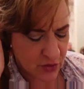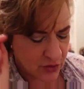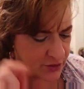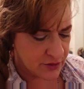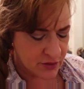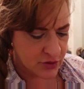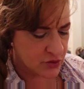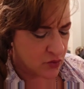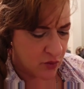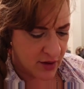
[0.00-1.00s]
Good
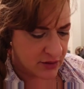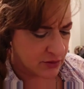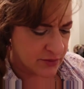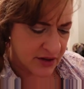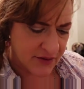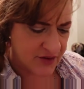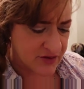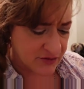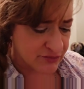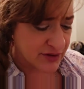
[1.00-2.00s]
quality. Oh my god, this
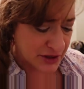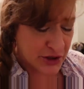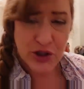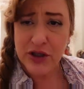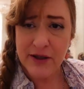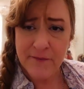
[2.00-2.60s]
is really good.